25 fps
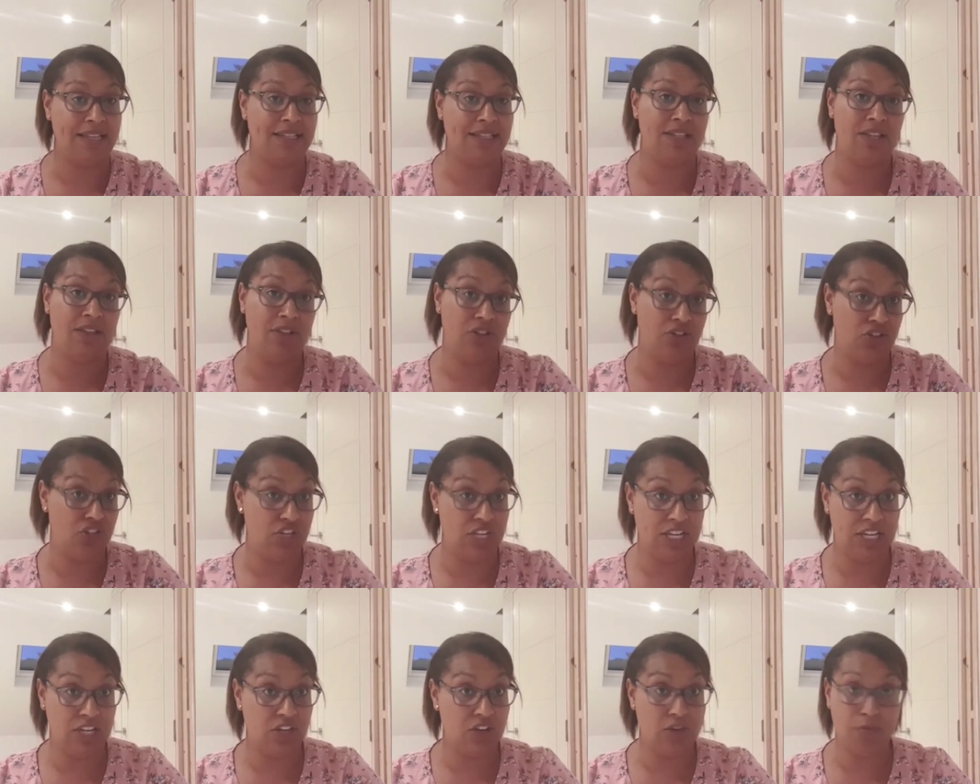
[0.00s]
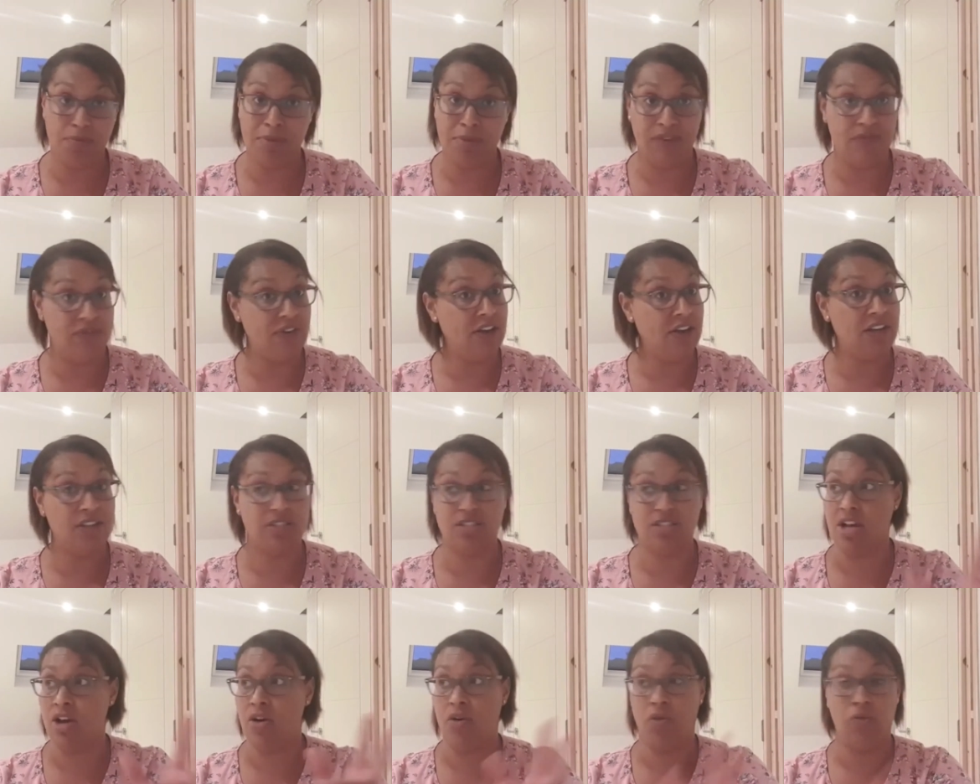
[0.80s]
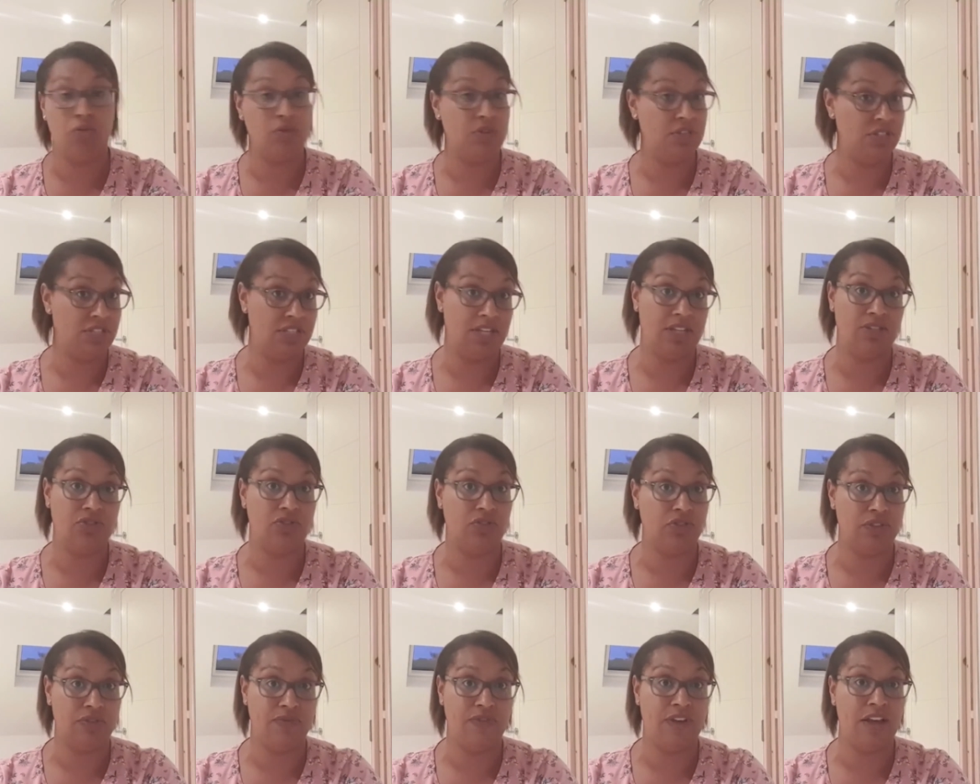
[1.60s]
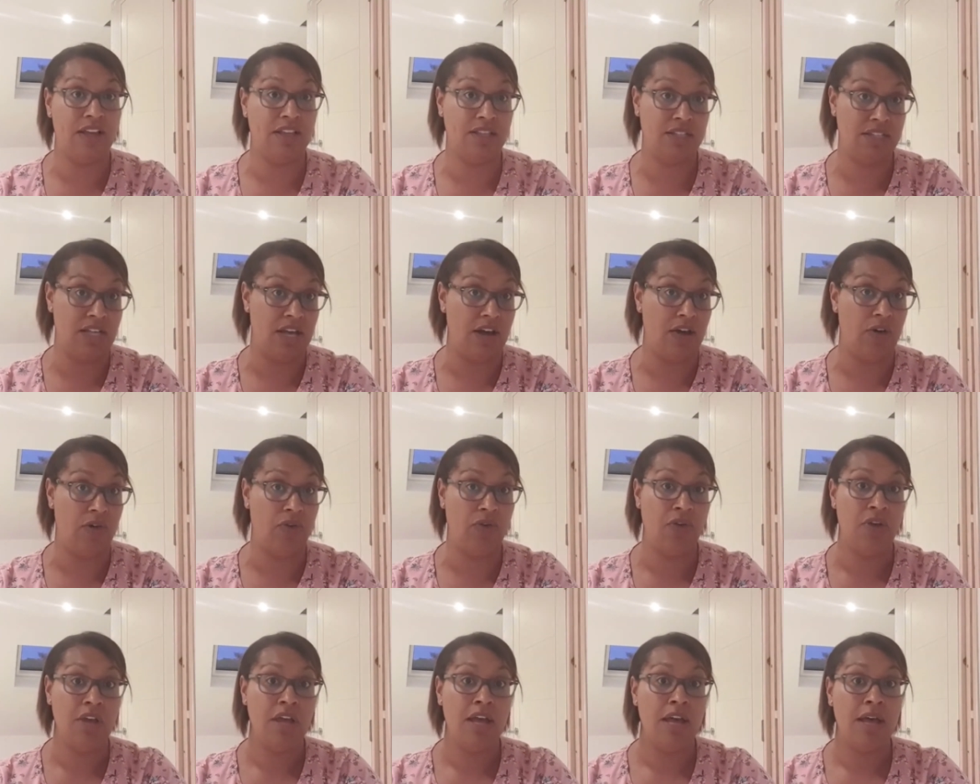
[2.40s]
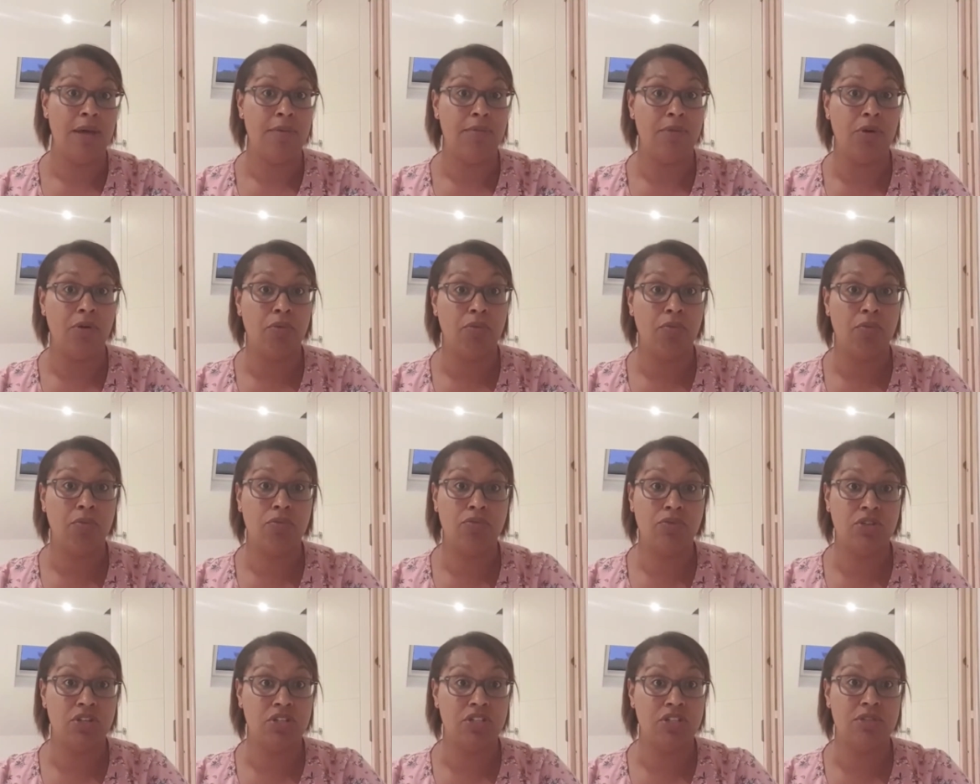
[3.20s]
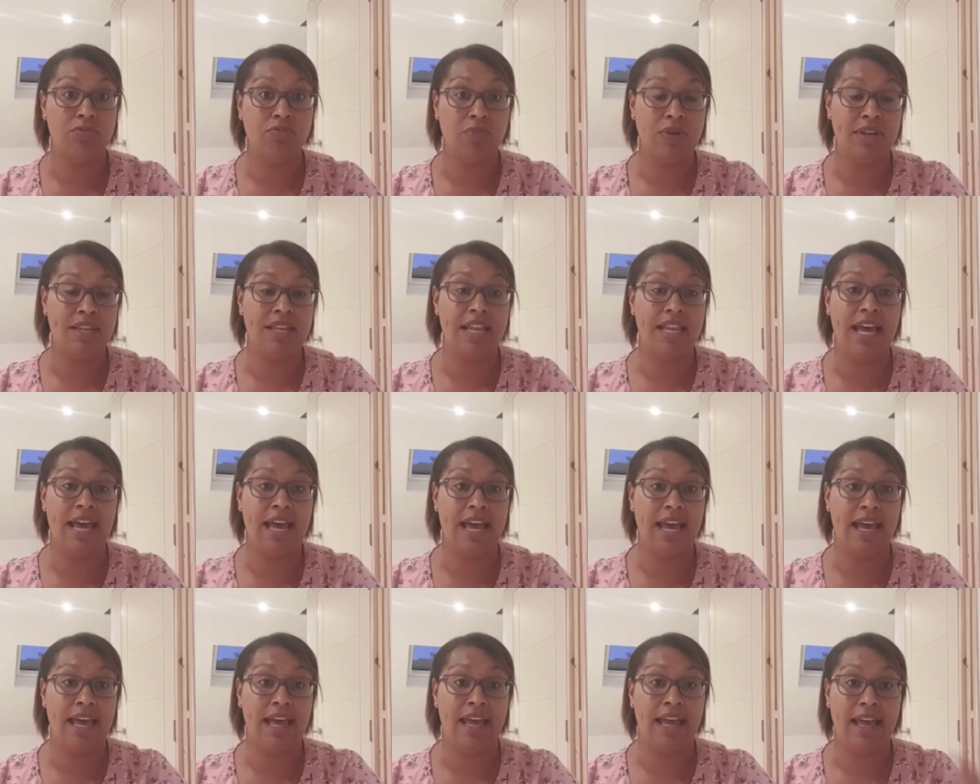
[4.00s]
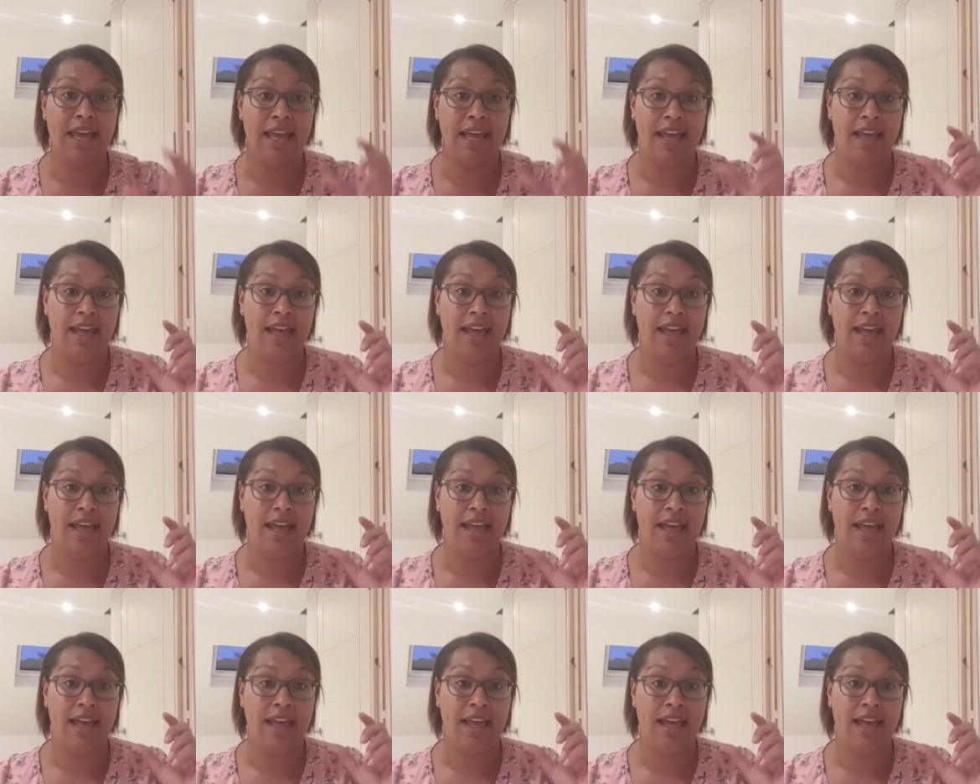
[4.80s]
So she could be fertile, the stud dog's fertile, but just when they're